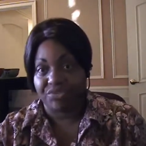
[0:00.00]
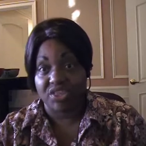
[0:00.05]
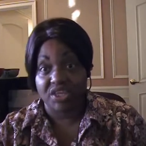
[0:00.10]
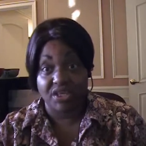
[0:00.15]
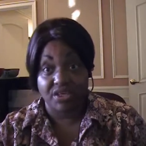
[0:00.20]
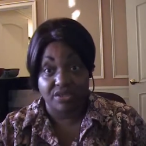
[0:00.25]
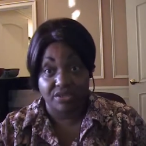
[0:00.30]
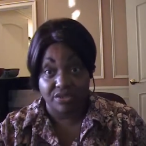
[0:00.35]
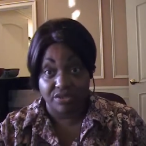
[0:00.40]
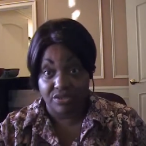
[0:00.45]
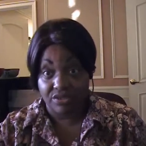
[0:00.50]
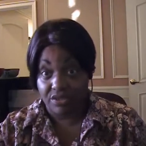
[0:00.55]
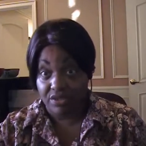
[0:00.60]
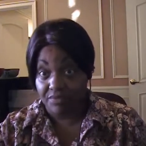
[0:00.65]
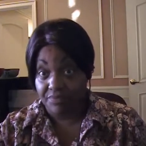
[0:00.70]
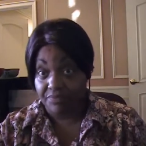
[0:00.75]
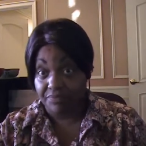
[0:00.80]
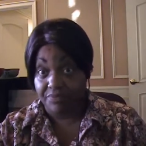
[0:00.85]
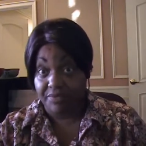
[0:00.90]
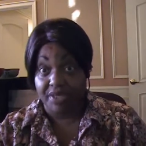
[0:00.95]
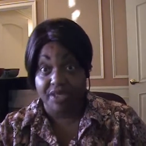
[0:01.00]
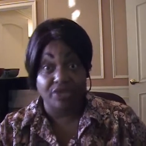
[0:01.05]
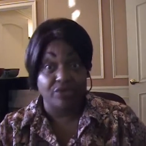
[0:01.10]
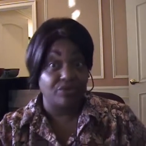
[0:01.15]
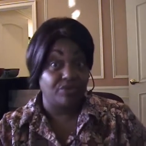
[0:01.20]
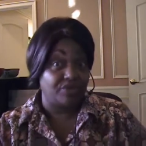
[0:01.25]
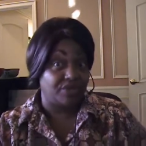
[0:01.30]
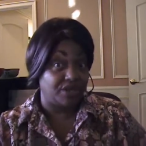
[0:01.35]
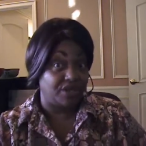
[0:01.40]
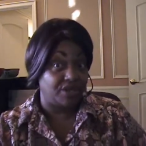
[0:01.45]
things that you
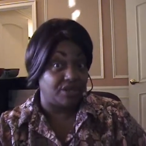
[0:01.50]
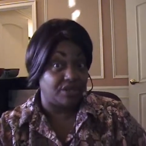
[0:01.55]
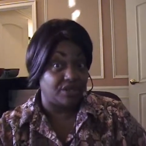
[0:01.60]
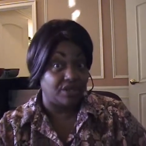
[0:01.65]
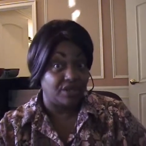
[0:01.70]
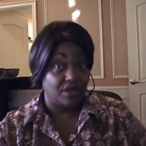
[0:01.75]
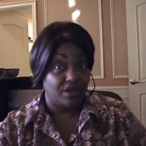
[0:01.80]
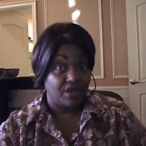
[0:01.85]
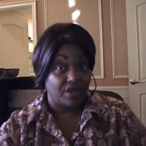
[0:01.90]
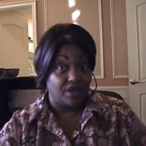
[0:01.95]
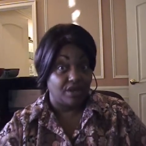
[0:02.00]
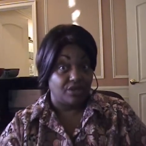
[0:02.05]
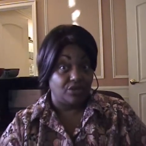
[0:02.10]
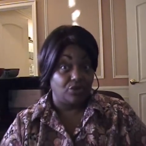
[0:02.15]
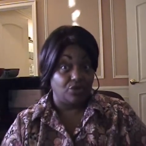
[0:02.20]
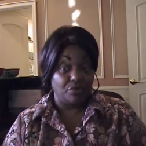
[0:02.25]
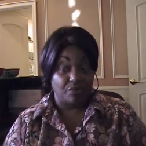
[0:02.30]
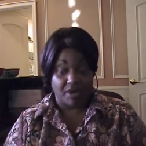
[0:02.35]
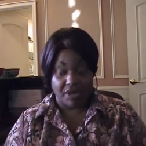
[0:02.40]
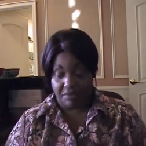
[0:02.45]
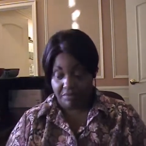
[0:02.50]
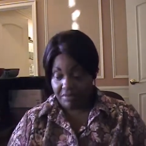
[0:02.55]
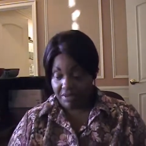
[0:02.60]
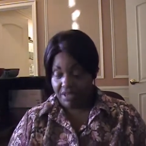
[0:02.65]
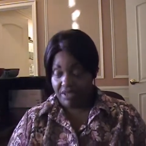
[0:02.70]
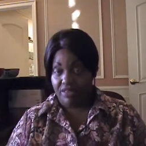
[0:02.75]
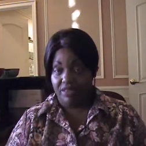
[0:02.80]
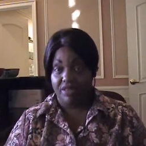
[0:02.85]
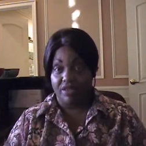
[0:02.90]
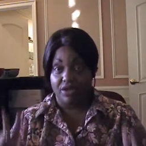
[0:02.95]
think you might be
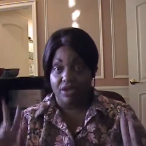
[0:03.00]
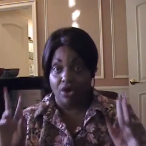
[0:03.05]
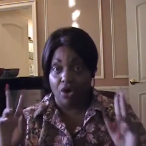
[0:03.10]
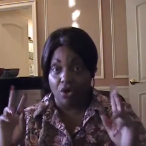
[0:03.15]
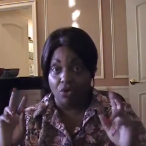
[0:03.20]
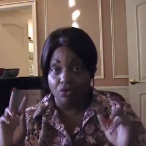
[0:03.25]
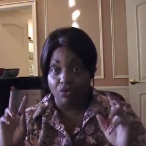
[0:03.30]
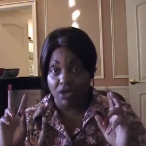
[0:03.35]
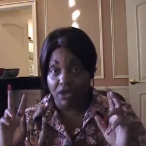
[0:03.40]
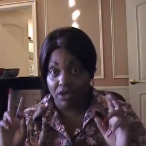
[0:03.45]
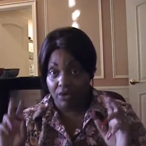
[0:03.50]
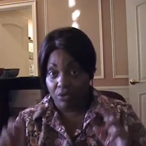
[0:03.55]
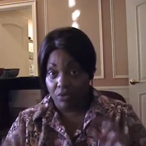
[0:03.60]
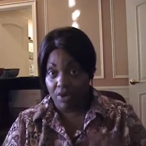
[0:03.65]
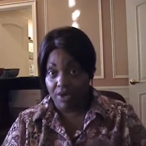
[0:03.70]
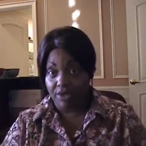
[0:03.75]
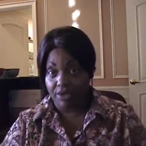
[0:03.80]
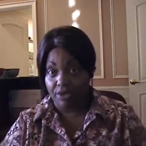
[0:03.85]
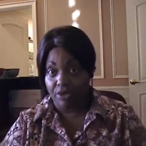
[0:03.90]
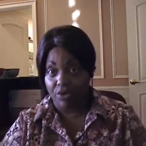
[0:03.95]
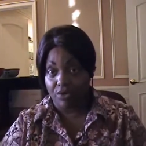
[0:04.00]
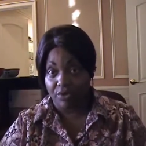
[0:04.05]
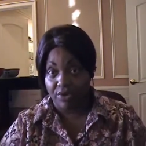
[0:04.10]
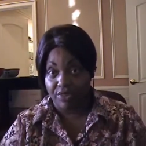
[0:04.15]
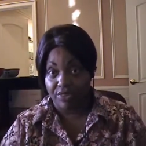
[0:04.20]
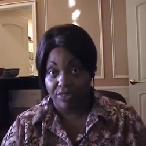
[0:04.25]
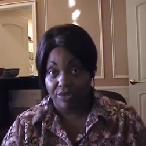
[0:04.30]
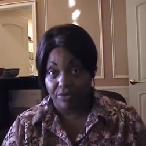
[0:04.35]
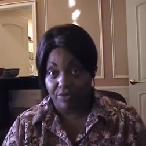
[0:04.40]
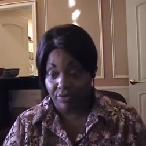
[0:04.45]
the only one going
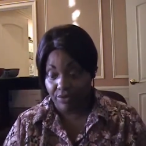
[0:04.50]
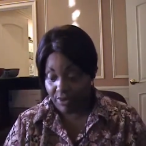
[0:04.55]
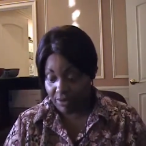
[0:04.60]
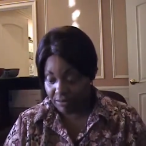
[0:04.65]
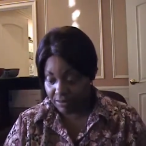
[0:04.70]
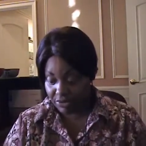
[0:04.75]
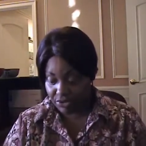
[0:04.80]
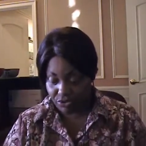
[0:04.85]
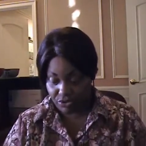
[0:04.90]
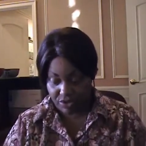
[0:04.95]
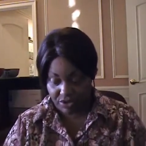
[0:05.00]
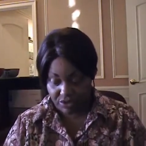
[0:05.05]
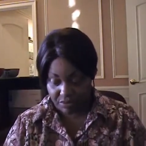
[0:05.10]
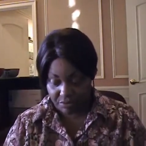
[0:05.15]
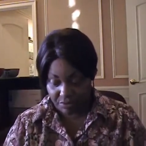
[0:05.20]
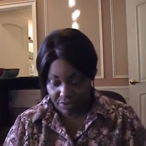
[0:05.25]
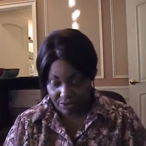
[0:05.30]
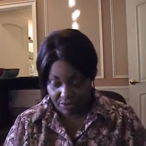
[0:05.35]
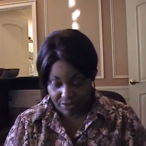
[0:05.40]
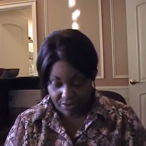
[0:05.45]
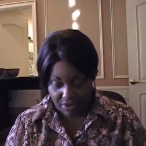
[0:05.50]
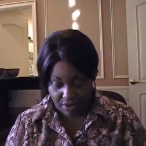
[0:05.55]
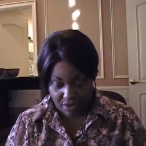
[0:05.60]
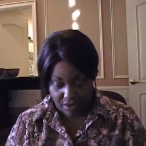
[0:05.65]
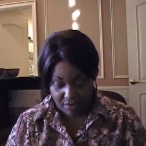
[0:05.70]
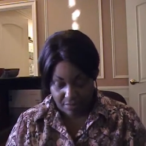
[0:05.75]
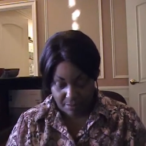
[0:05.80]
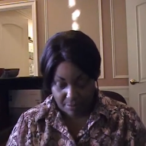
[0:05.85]
through it, but trust me, you're not.